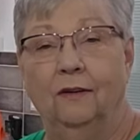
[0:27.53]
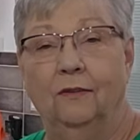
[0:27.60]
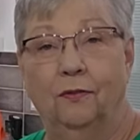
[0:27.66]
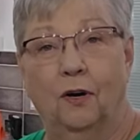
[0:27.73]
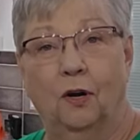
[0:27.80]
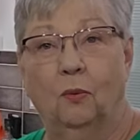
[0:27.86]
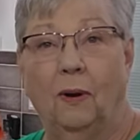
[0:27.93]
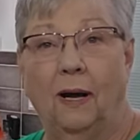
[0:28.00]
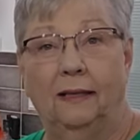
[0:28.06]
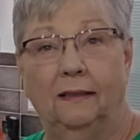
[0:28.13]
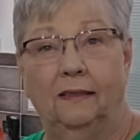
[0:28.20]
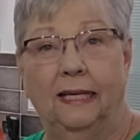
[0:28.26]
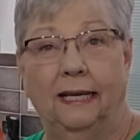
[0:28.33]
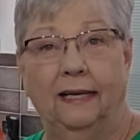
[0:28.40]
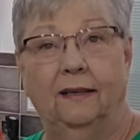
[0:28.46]
for a while
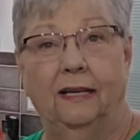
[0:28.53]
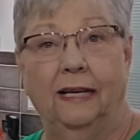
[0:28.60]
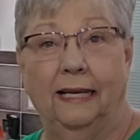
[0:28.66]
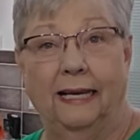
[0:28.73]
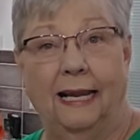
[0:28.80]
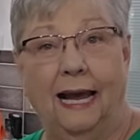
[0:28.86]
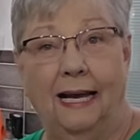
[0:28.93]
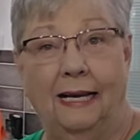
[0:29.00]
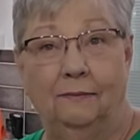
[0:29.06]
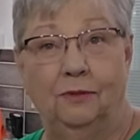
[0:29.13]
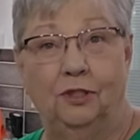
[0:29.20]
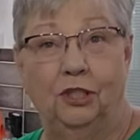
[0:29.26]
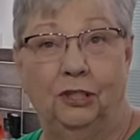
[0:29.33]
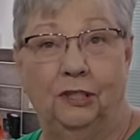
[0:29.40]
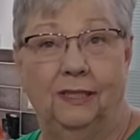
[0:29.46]
now, and
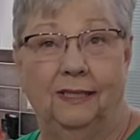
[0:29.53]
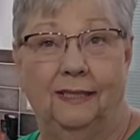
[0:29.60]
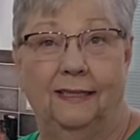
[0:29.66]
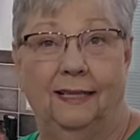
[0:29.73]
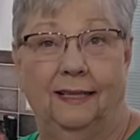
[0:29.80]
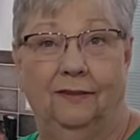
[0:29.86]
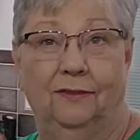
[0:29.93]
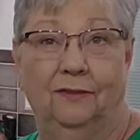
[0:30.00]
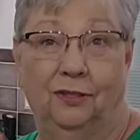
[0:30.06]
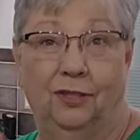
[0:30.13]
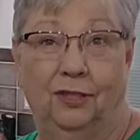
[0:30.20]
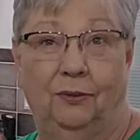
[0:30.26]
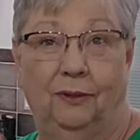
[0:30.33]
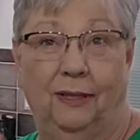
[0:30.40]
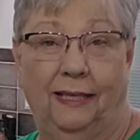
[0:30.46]
I'm just now
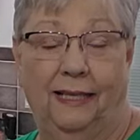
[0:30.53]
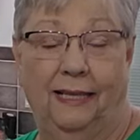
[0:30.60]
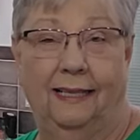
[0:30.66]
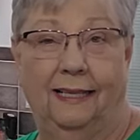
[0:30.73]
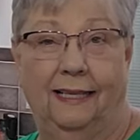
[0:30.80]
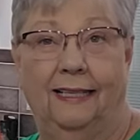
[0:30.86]
doing it.